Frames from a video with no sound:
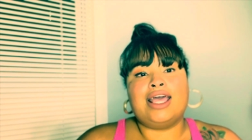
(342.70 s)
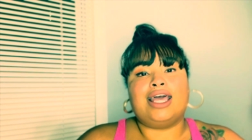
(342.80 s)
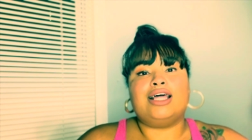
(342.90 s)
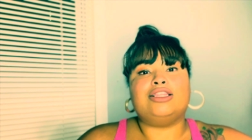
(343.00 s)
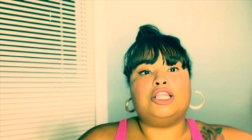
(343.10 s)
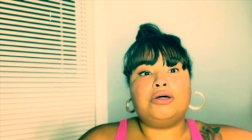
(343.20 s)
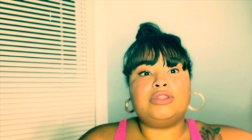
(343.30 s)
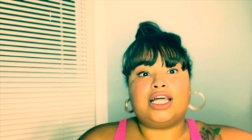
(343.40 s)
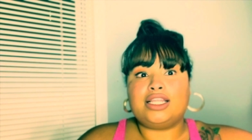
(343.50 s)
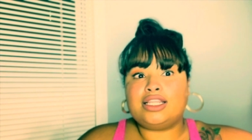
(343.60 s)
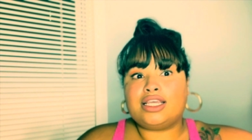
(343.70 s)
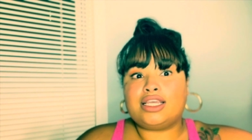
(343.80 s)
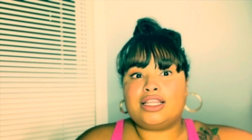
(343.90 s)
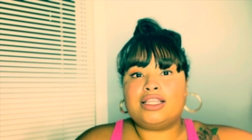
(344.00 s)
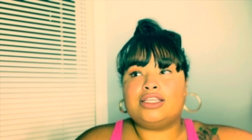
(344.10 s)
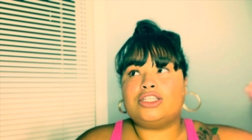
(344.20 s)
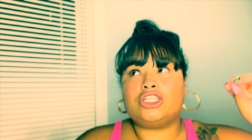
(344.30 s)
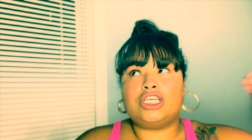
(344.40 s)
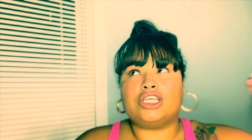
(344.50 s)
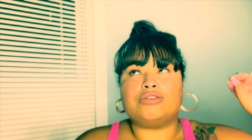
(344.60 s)
And Lil London,
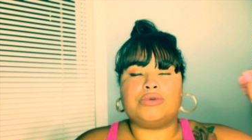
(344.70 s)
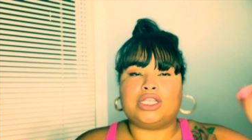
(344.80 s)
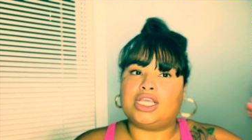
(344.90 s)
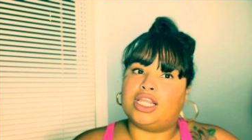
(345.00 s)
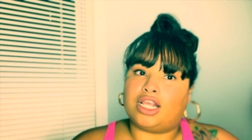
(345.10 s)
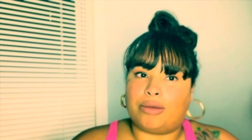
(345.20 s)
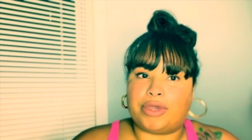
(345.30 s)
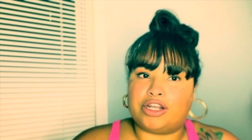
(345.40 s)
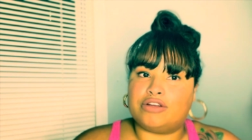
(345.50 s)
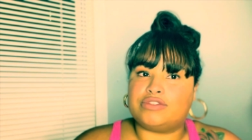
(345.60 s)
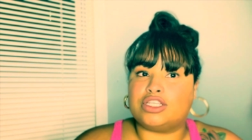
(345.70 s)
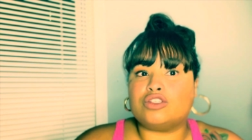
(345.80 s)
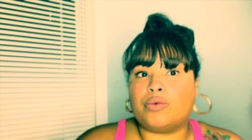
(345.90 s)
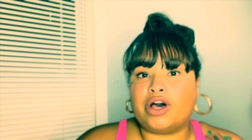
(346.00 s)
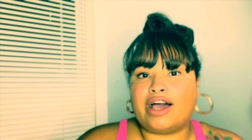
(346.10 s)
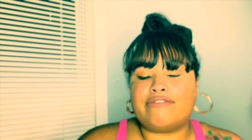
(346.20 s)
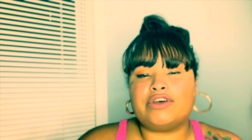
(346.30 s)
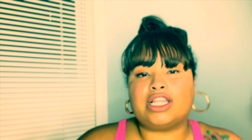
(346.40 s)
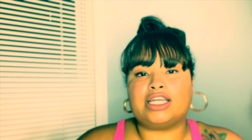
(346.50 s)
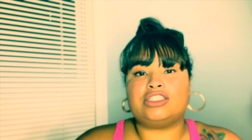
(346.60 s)
she is really getting on my nerves as well. I feel
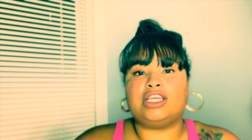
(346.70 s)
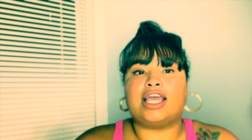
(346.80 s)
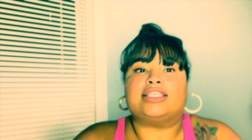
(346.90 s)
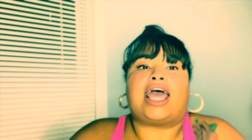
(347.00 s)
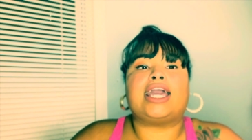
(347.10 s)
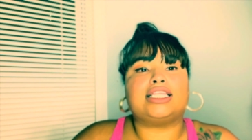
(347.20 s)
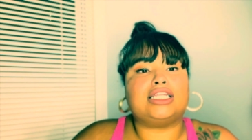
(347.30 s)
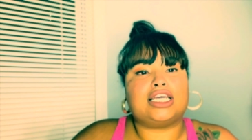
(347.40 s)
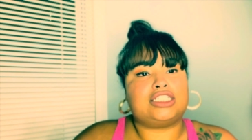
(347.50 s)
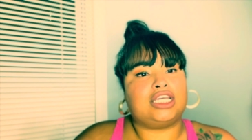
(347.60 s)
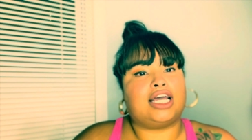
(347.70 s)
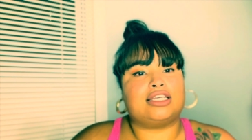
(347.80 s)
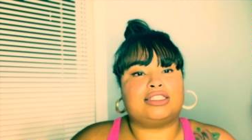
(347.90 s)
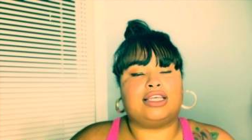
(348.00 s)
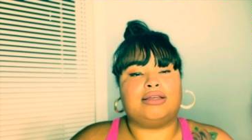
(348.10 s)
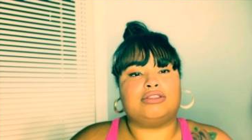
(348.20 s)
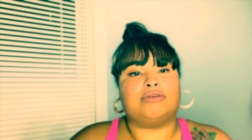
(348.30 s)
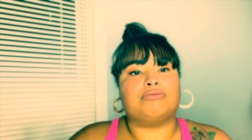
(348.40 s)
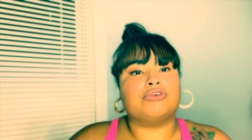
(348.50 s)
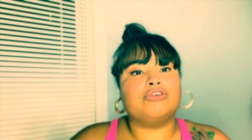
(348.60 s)
like she acting like she got something to
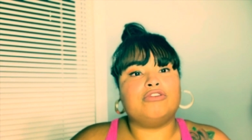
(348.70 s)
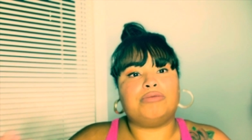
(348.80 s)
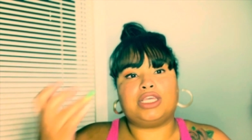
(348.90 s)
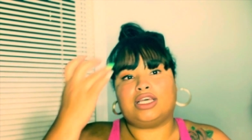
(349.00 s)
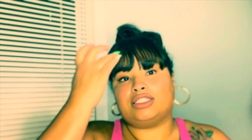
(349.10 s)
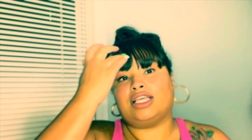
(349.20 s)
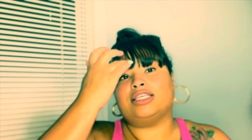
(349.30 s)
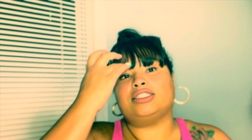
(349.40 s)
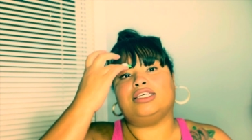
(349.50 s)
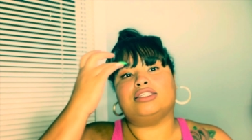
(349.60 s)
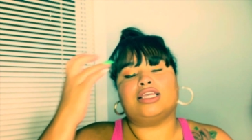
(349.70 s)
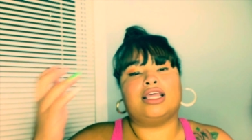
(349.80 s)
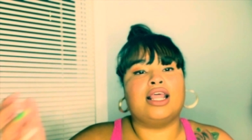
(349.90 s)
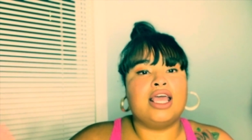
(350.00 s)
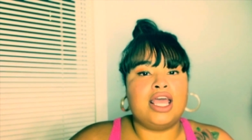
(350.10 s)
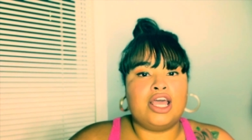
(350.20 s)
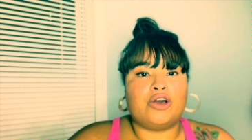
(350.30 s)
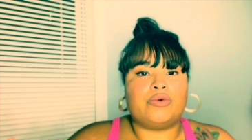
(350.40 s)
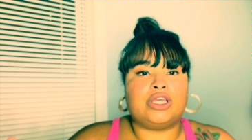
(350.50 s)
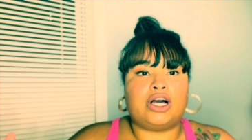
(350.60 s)
prove, because last season,
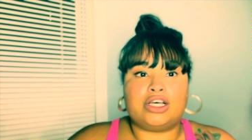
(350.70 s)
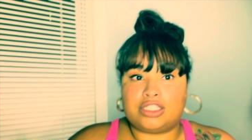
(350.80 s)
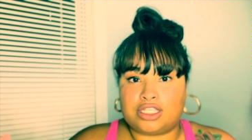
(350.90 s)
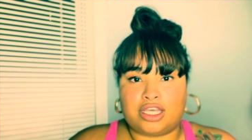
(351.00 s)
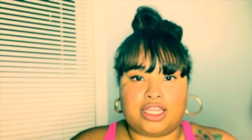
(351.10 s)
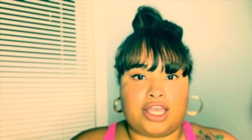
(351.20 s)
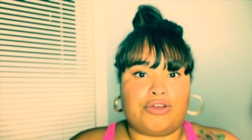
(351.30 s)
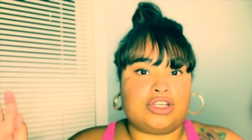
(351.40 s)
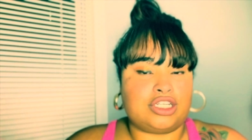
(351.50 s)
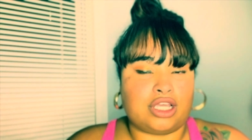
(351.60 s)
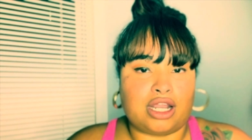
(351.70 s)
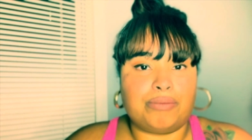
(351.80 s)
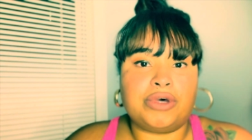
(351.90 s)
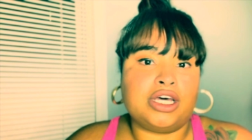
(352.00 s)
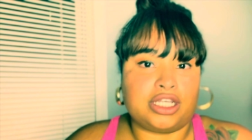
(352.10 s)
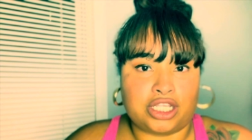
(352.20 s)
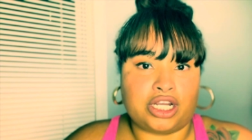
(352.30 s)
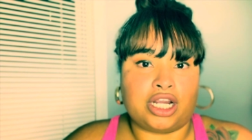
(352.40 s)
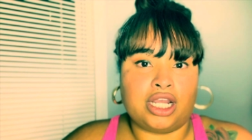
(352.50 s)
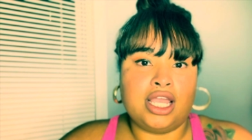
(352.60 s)
we all saw that Krishan punked
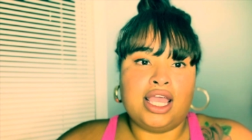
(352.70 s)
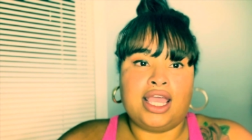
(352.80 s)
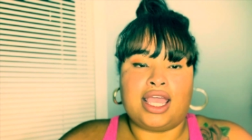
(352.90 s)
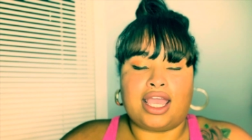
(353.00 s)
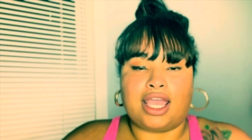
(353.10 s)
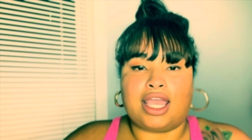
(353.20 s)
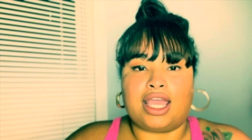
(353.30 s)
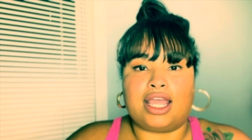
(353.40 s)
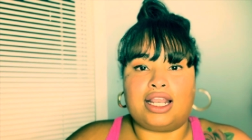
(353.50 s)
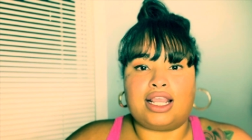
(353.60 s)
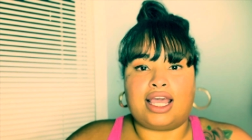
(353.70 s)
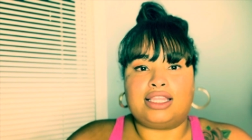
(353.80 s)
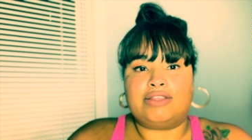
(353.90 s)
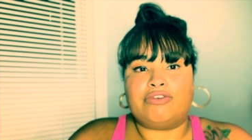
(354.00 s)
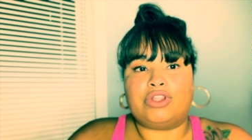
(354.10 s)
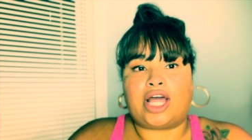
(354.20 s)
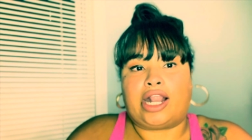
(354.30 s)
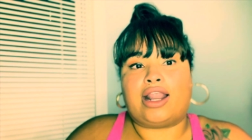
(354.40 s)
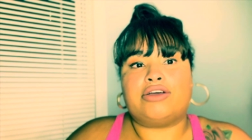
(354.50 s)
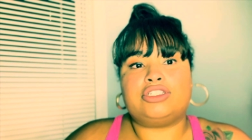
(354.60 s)
her, and I feel like
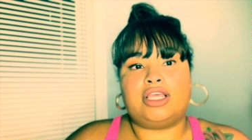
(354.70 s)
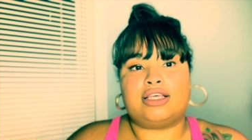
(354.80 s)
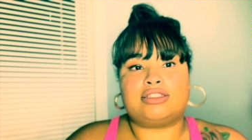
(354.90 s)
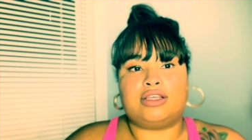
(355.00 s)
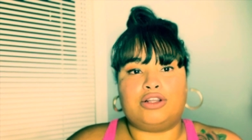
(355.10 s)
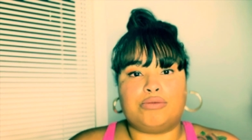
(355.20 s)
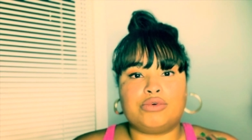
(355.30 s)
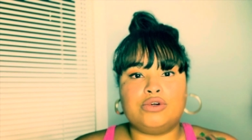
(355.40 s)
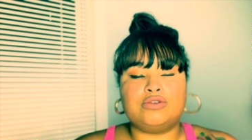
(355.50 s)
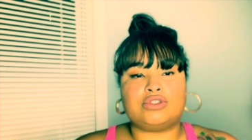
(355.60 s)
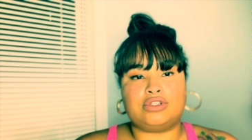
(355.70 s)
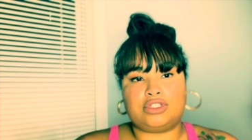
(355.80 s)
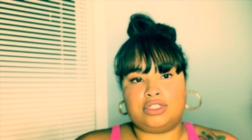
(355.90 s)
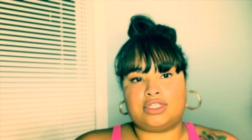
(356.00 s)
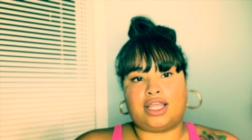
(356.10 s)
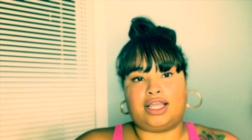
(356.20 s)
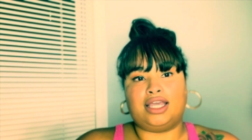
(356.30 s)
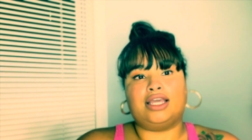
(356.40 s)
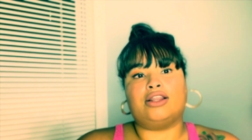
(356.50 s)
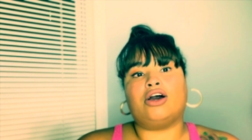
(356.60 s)
now she has something to prove, so she's like
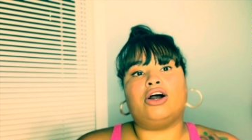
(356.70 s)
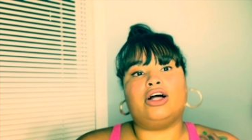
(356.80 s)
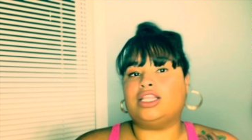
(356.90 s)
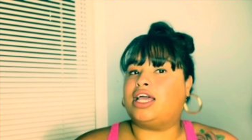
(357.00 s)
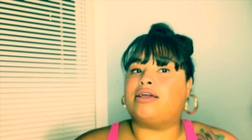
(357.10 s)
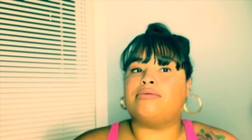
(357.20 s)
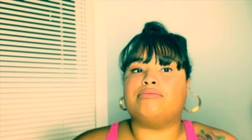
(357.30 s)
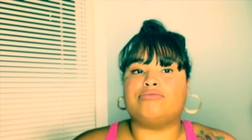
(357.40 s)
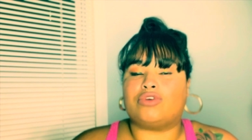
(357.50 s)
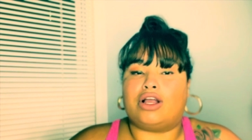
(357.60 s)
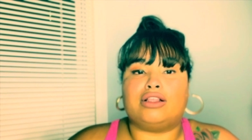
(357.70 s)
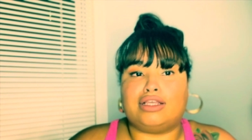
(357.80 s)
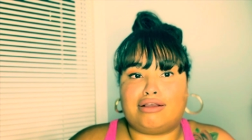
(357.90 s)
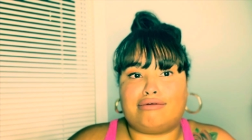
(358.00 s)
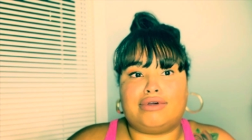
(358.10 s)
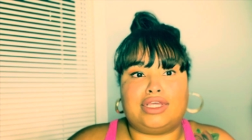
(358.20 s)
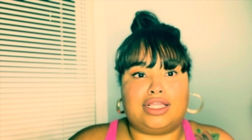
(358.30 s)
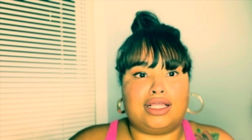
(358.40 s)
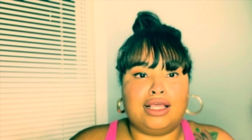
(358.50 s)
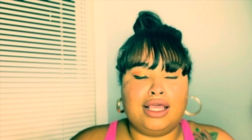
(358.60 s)
getting all like frolic with